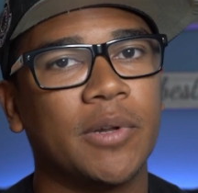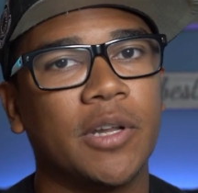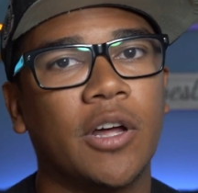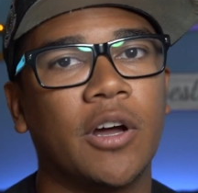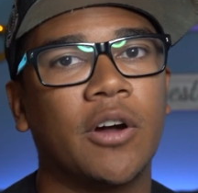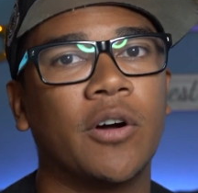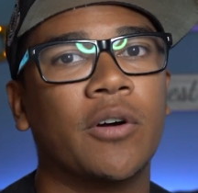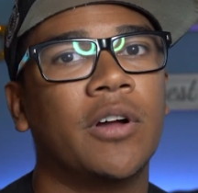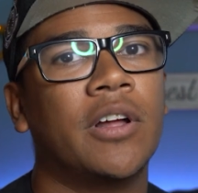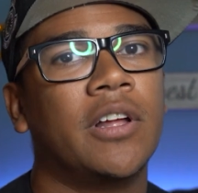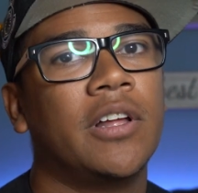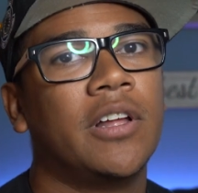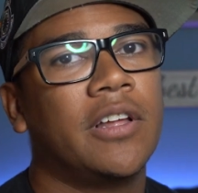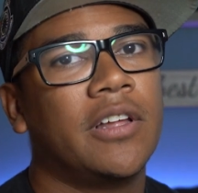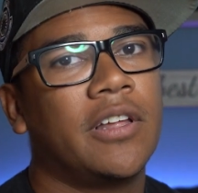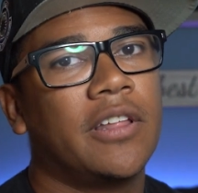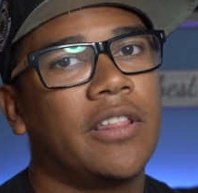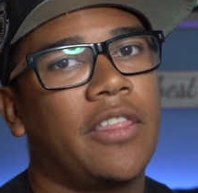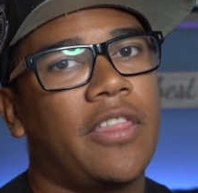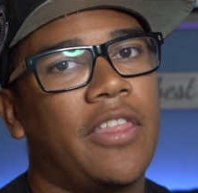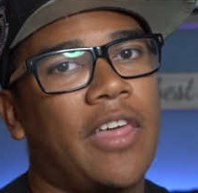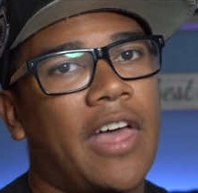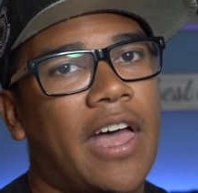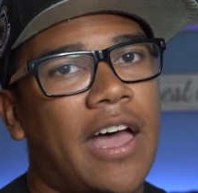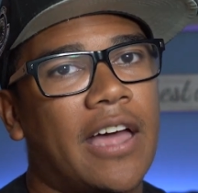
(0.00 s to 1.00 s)
below
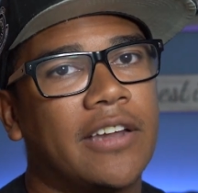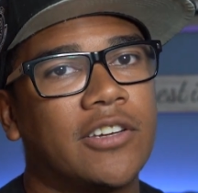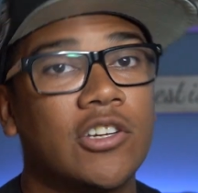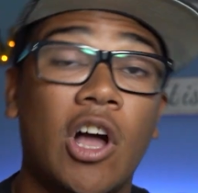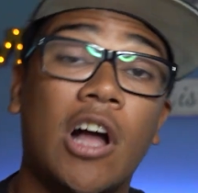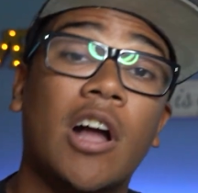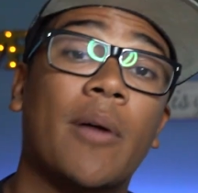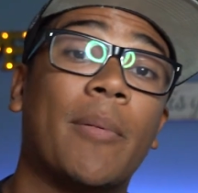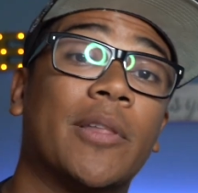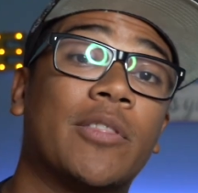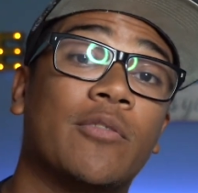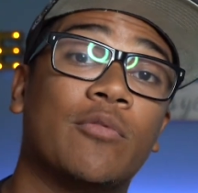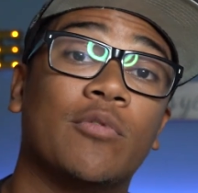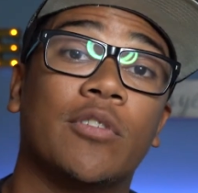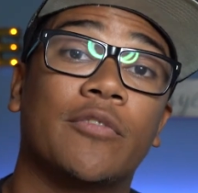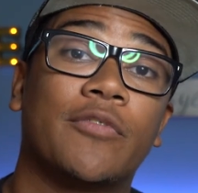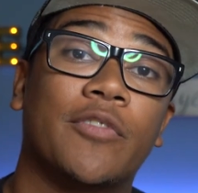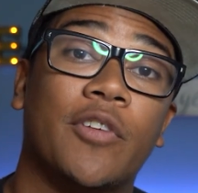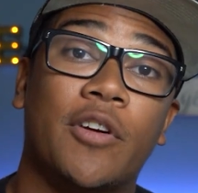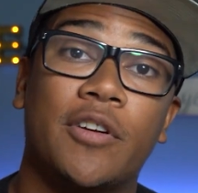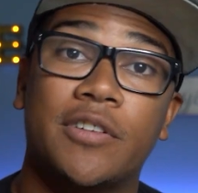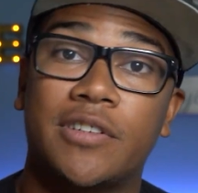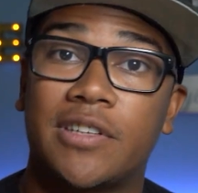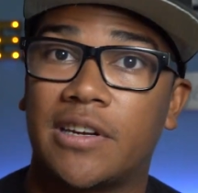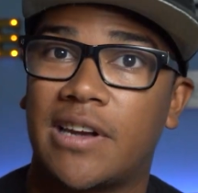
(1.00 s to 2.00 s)
that talk about the rule of
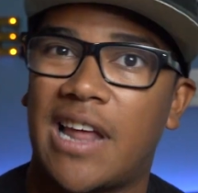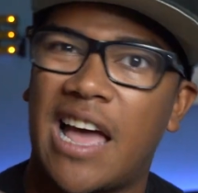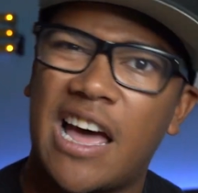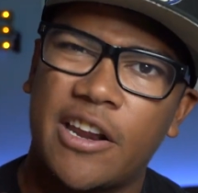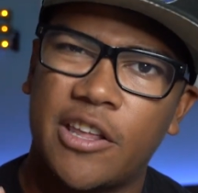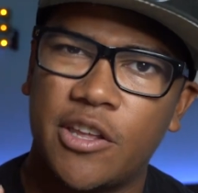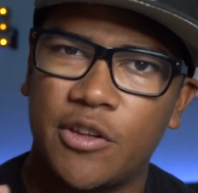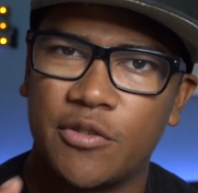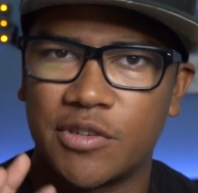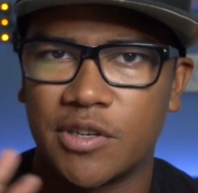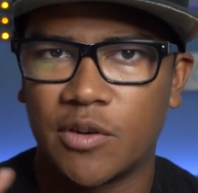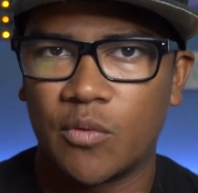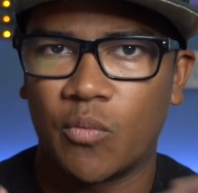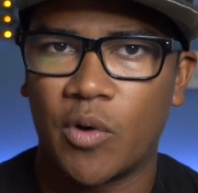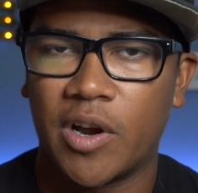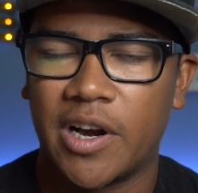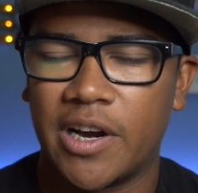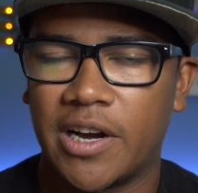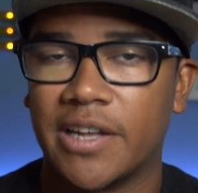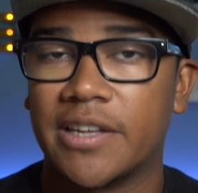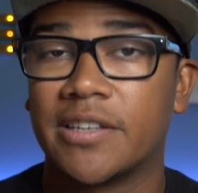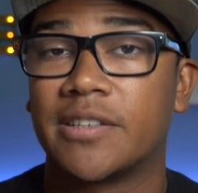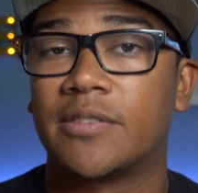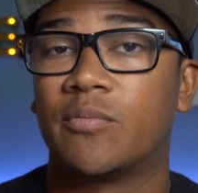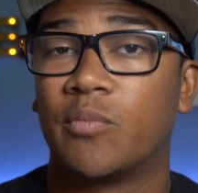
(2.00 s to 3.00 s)
thirds and how to use it and what
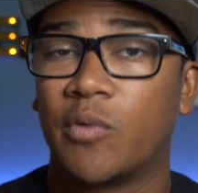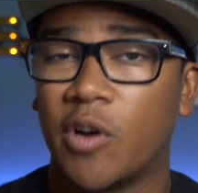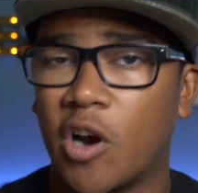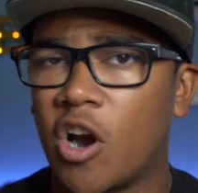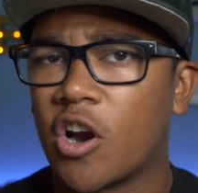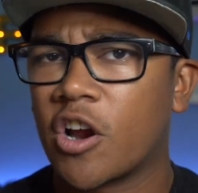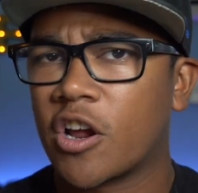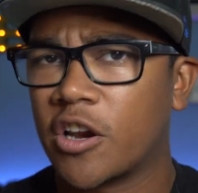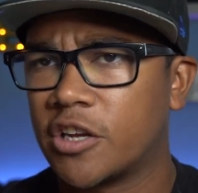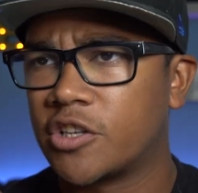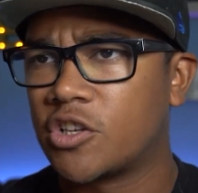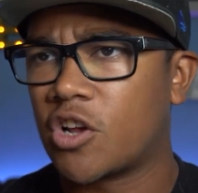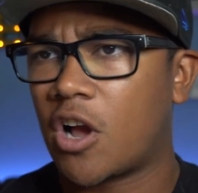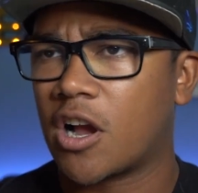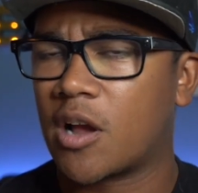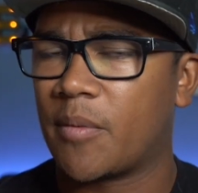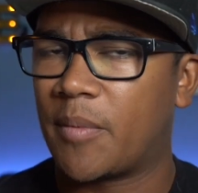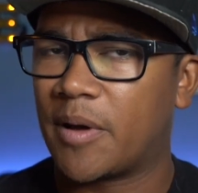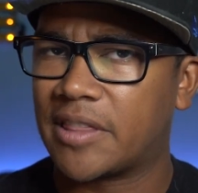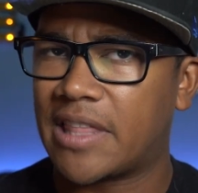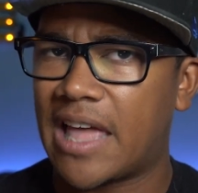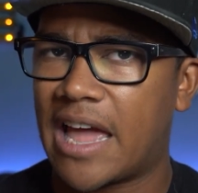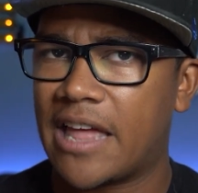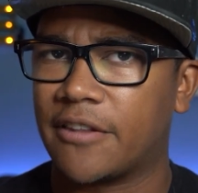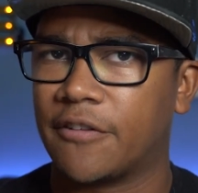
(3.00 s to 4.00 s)
it is. We are going to talk
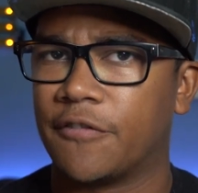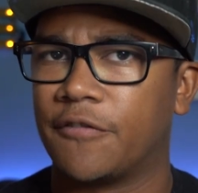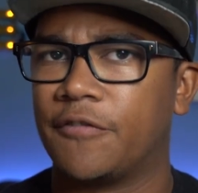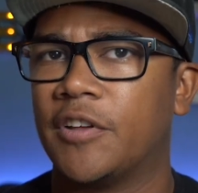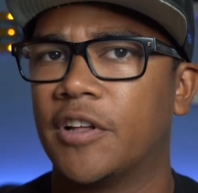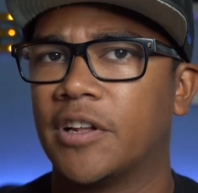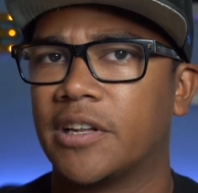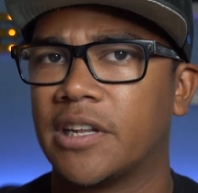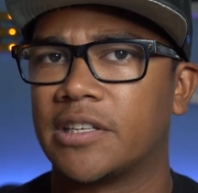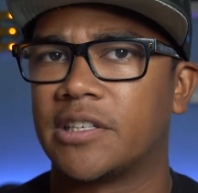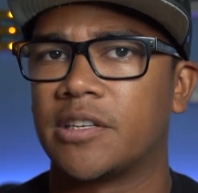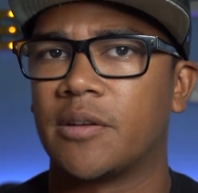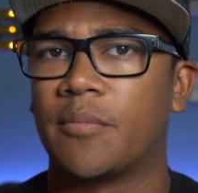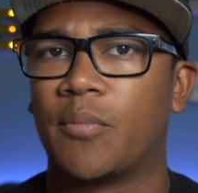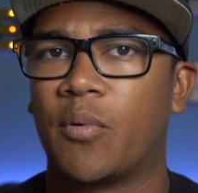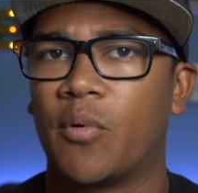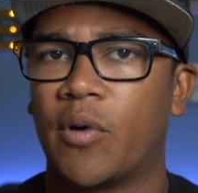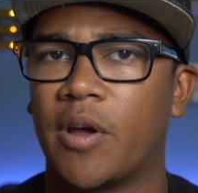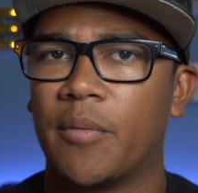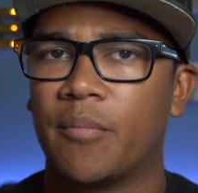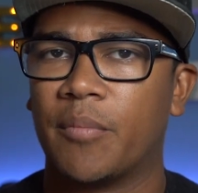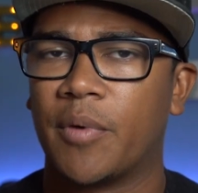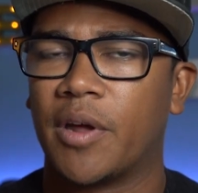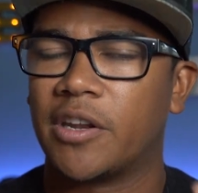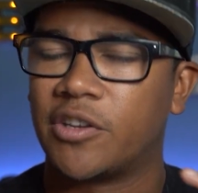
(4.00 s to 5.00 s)
about that in the field at some
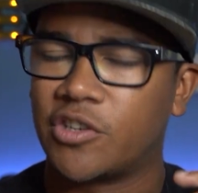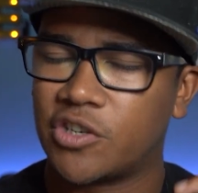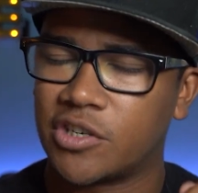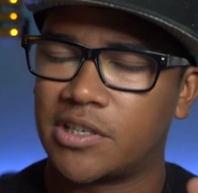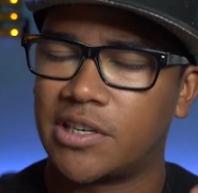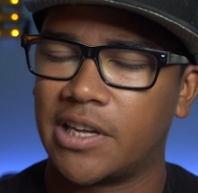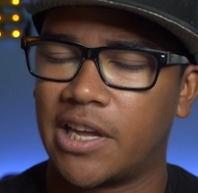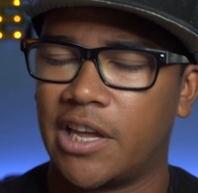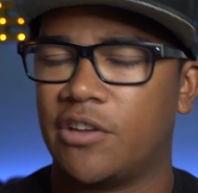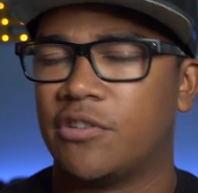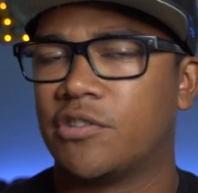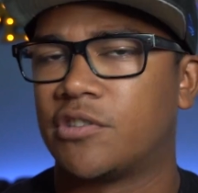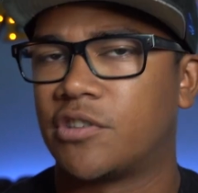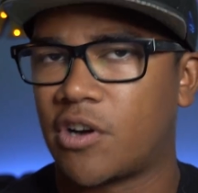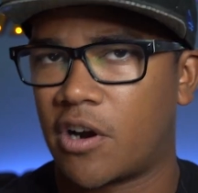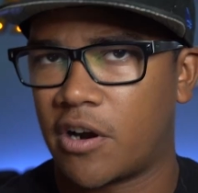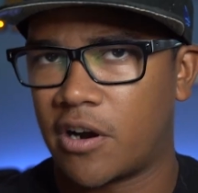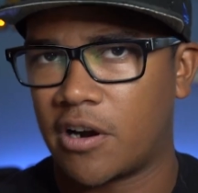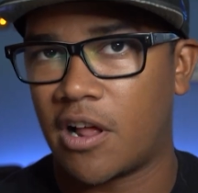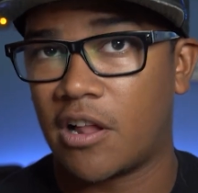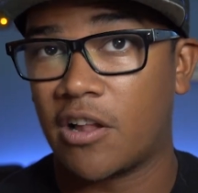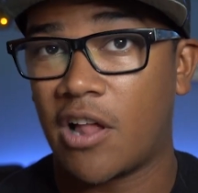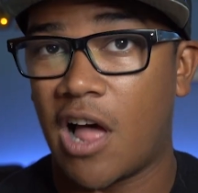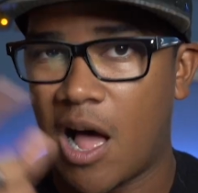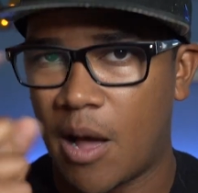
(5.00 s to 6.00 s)
point, but just to get you
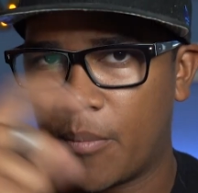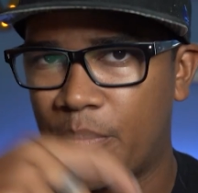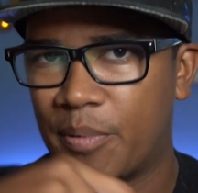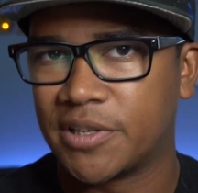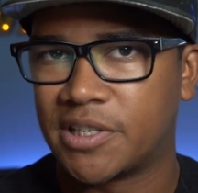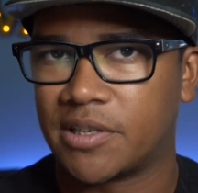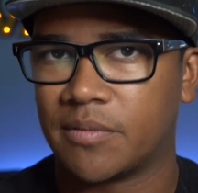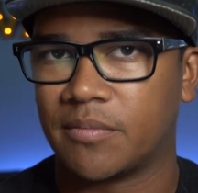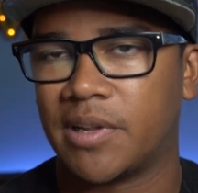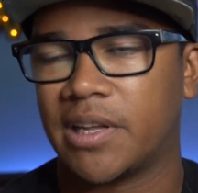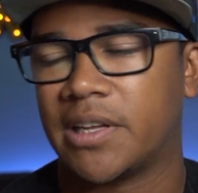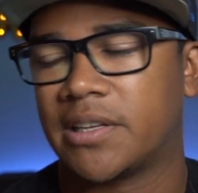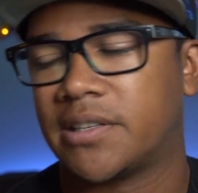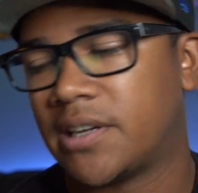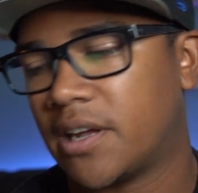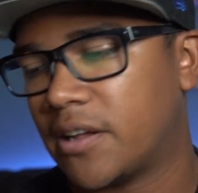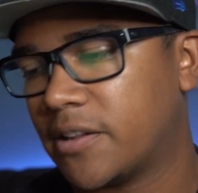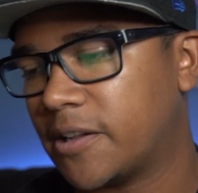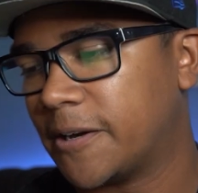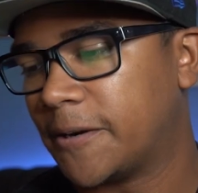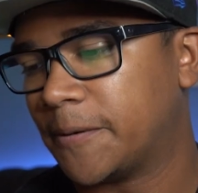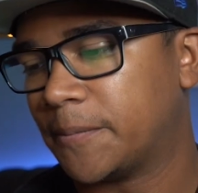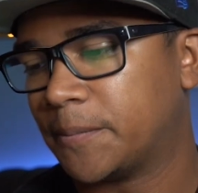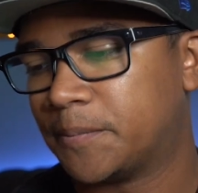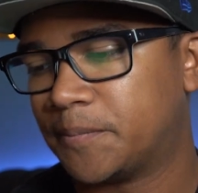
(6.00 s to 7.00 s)
started, I'll put some links
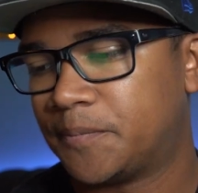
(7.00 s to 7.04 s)
down there.